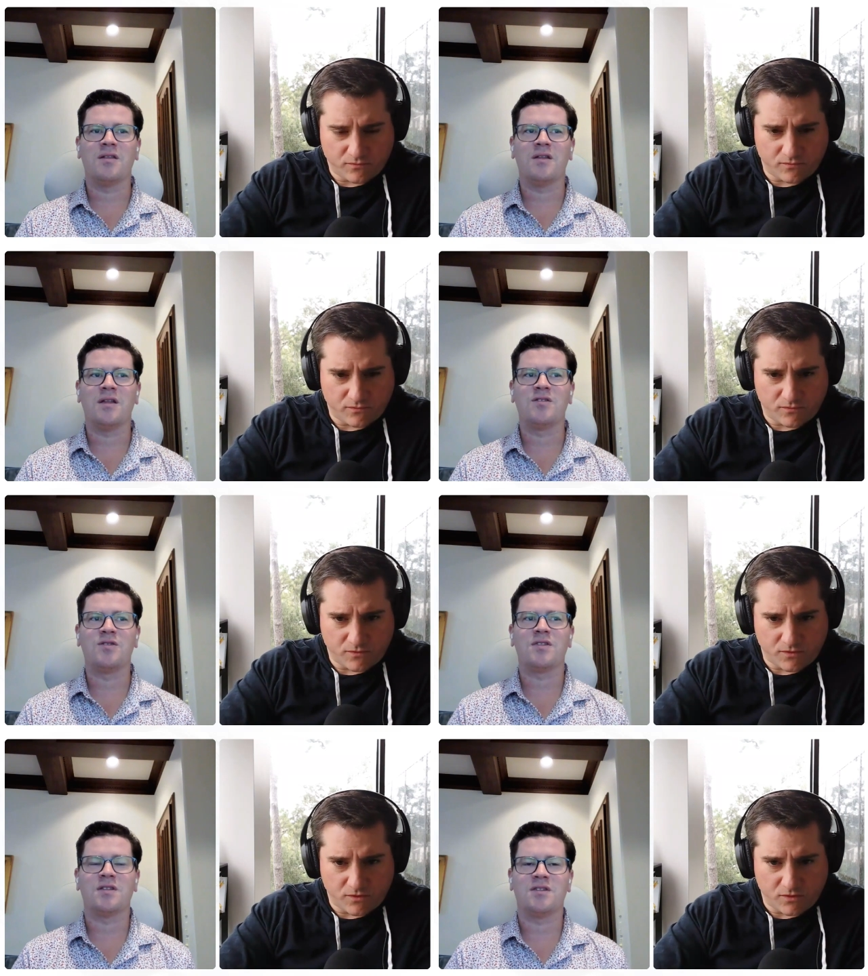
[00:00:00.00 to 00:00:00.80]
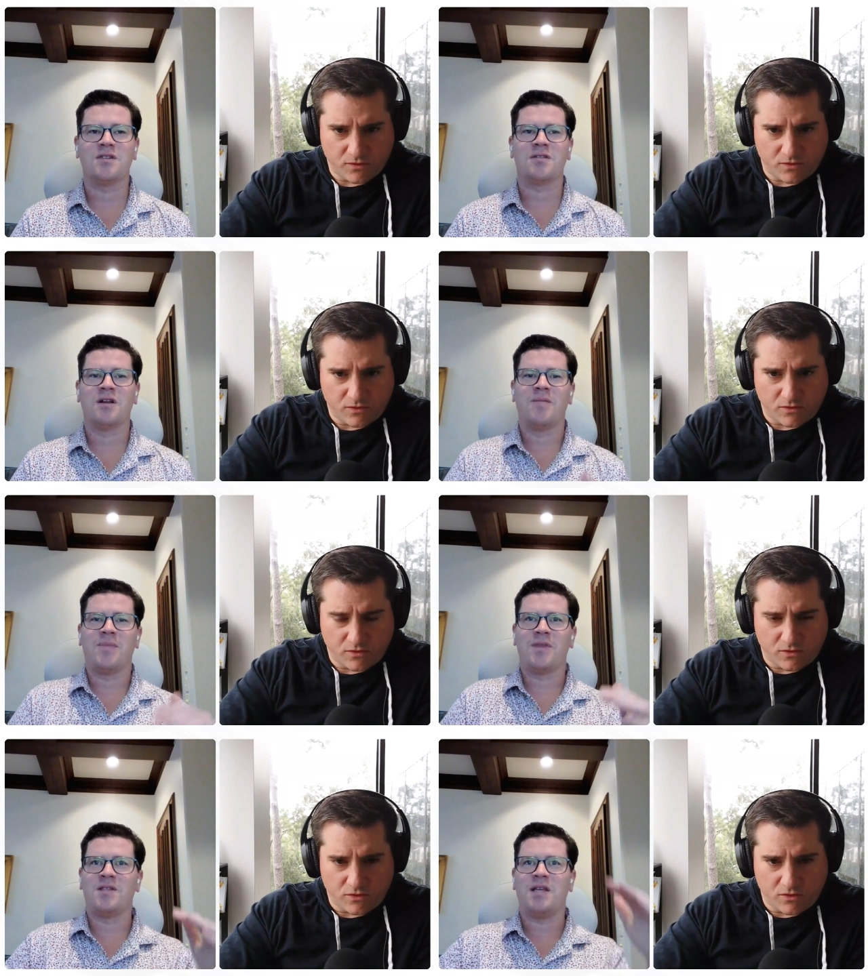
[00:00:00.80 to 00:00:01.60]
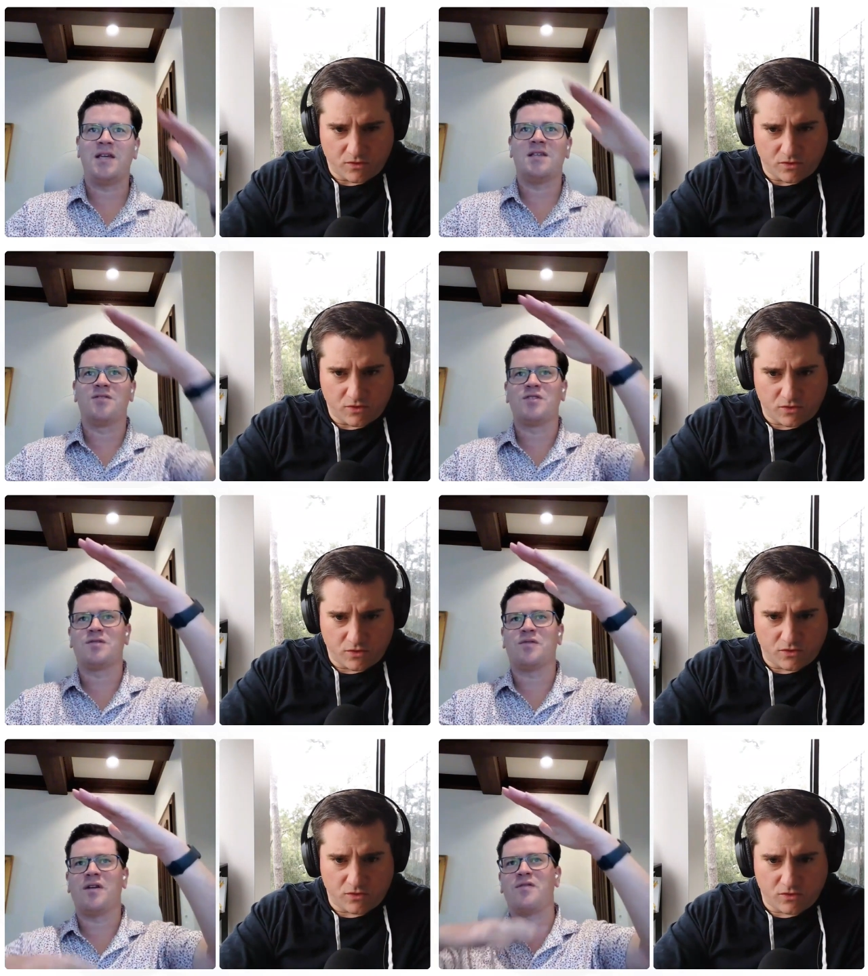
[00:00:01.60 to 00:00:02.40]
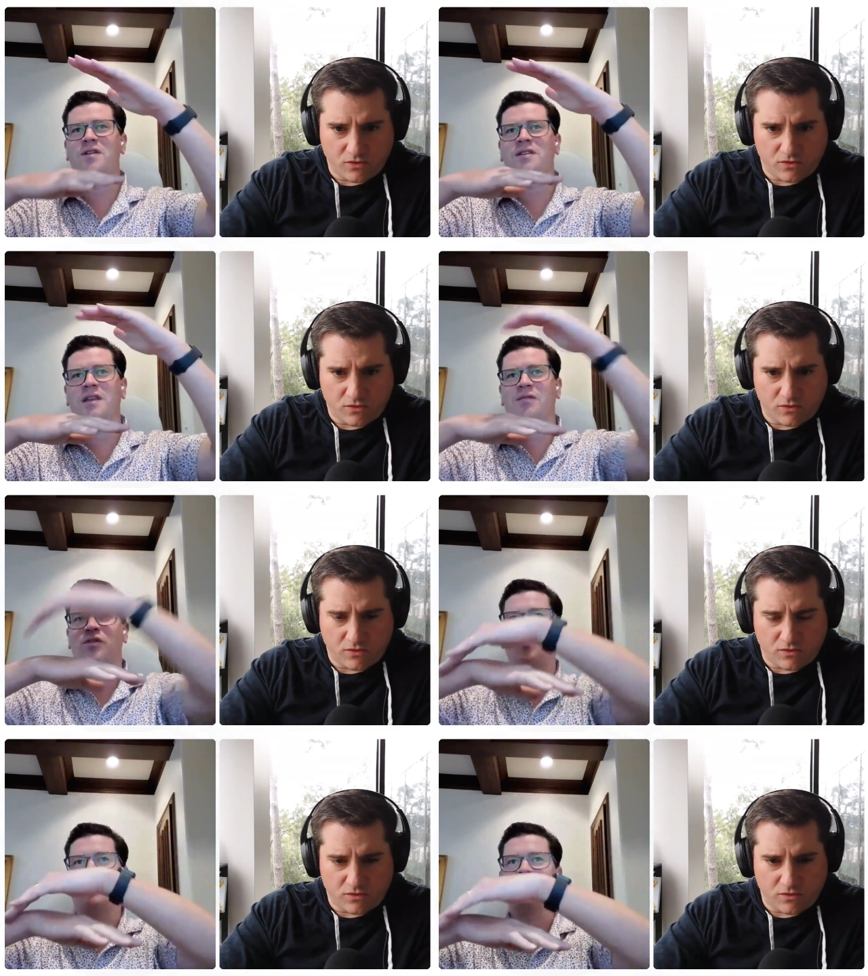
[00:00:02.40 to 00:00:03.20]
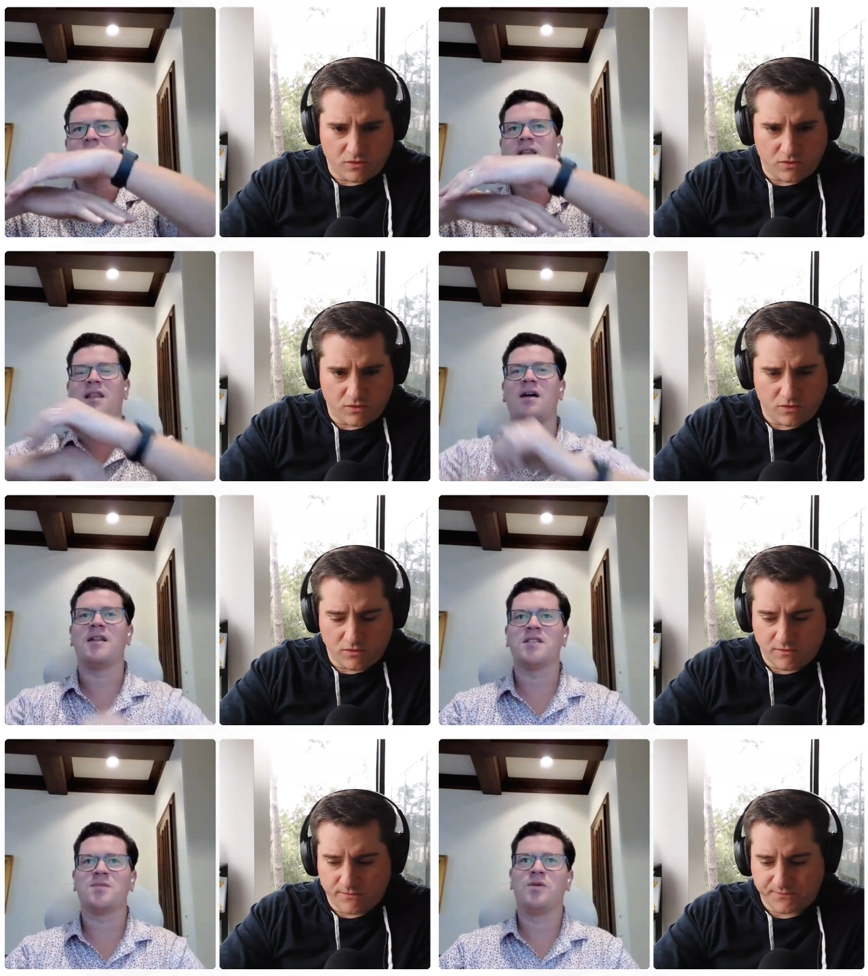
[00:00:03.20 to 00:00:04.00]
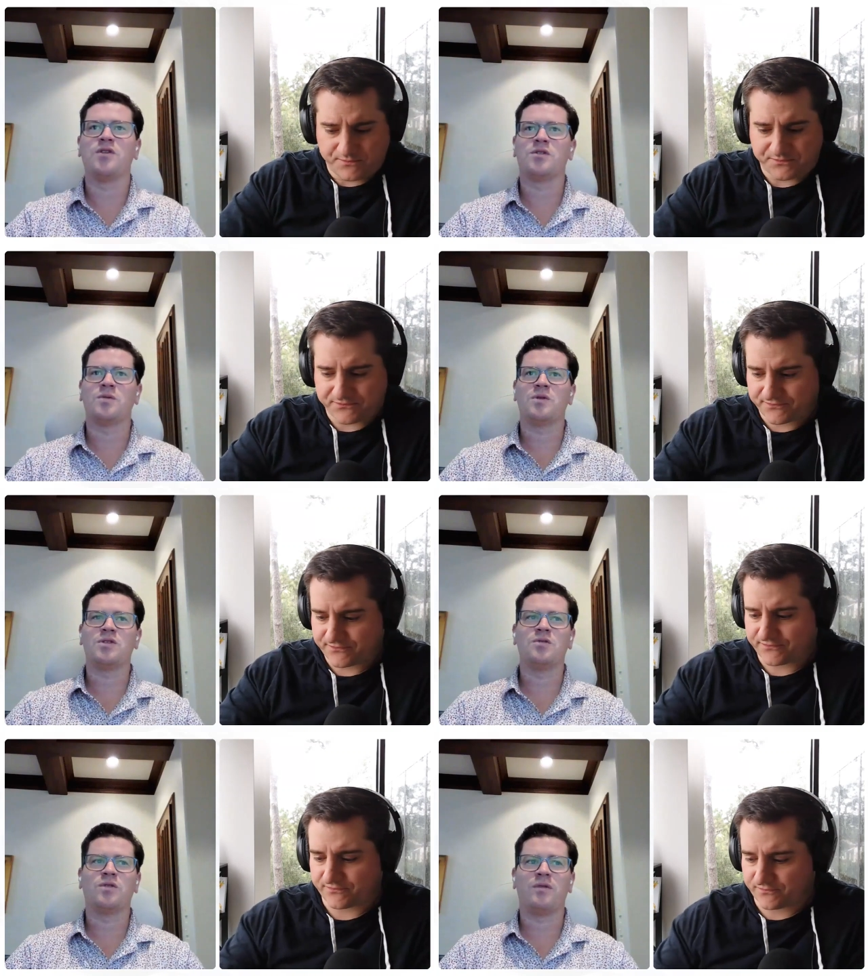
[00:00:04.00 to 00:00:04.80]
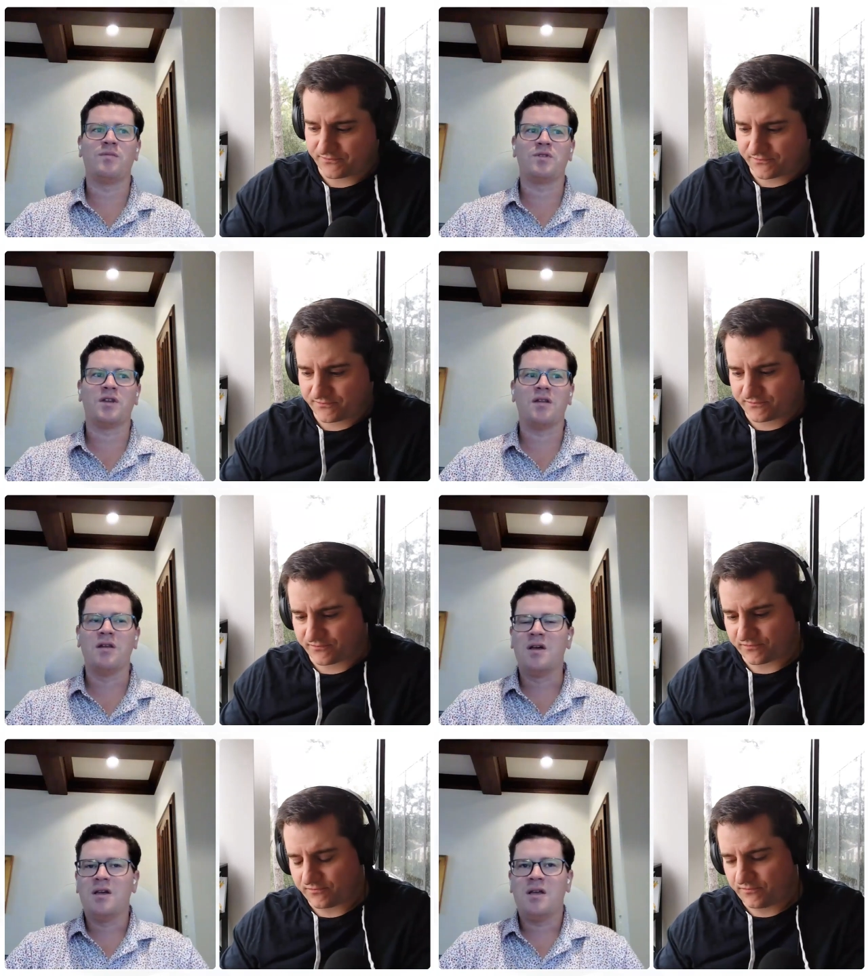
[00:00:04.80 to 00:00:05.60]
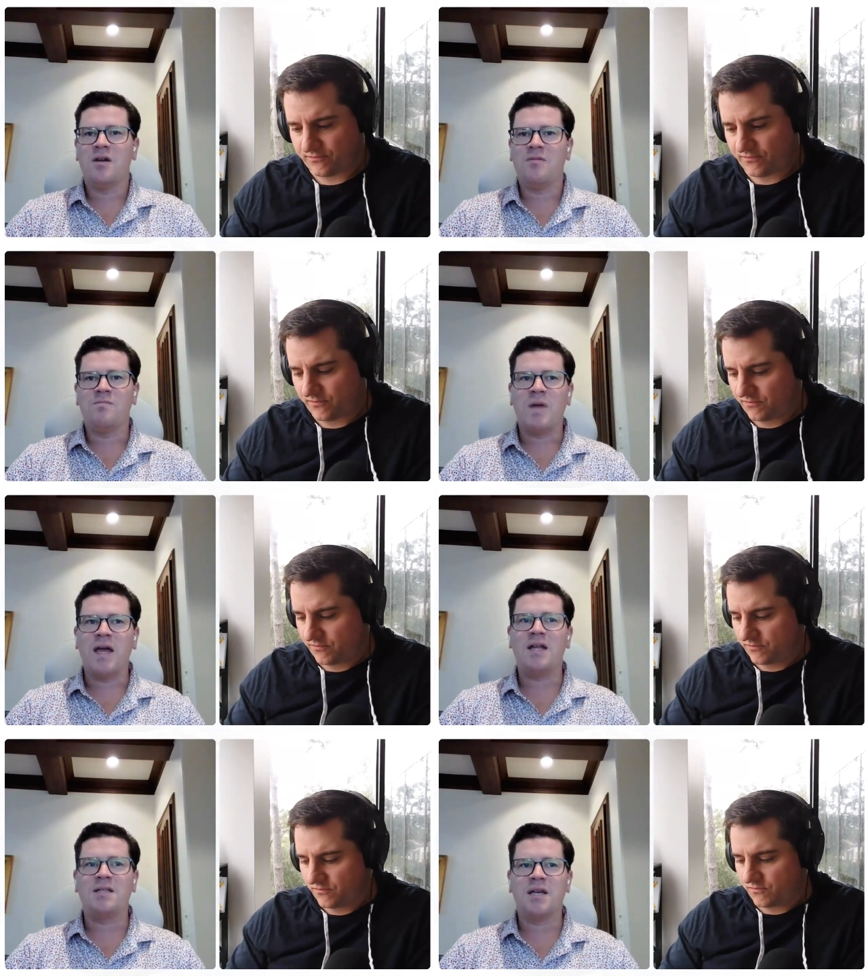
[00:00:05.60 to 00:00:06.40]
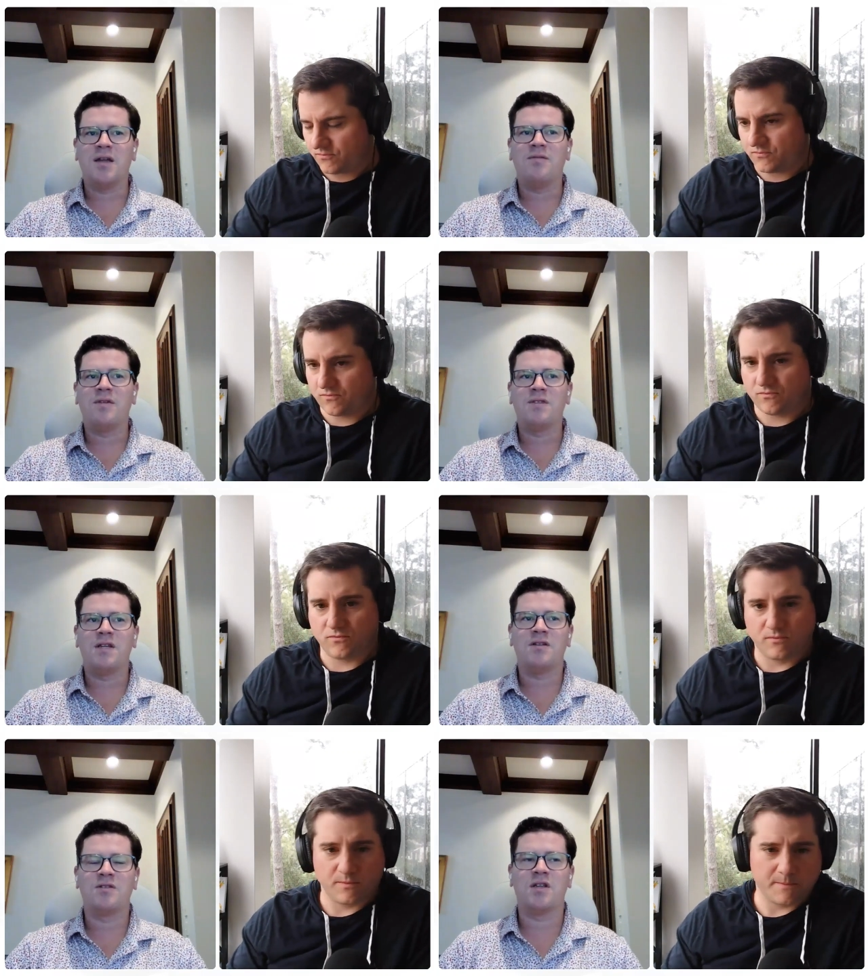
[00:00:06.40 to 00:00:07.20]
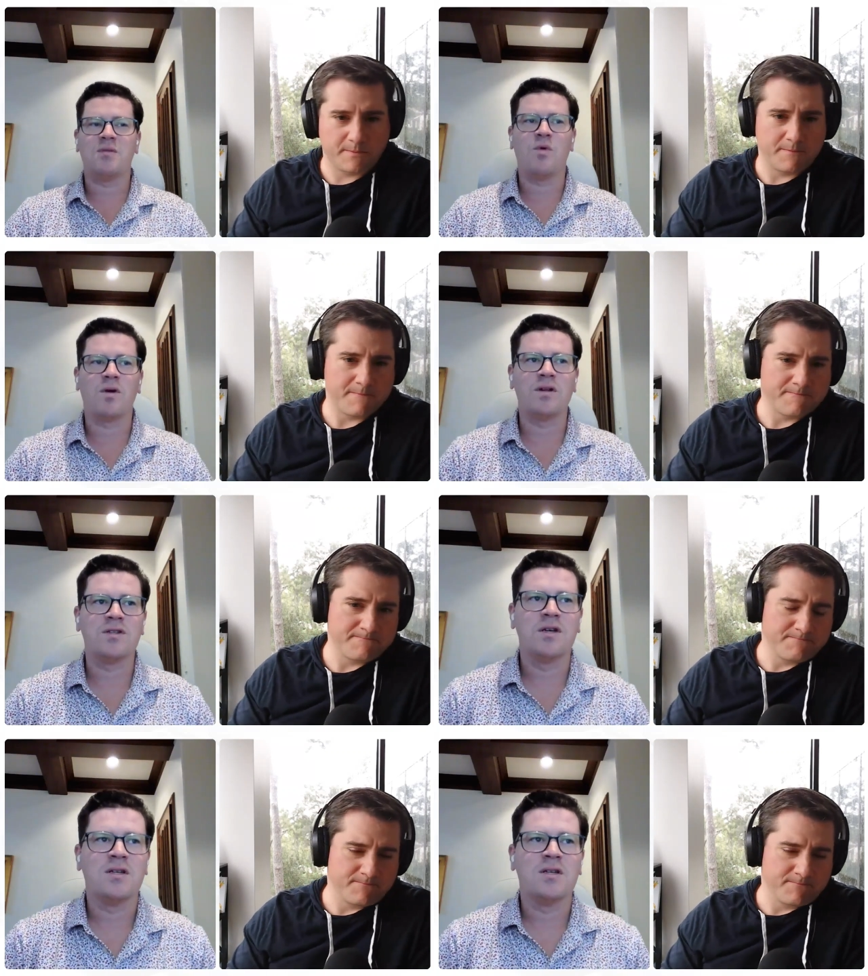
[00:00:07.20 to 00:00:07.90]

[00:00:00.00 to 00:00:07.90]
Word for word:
Speaker 1: than interest. It's just stays interest forever and it never crosses that line as opposed to when it's 2 and 3% you know 8 10 15 years into the mortgage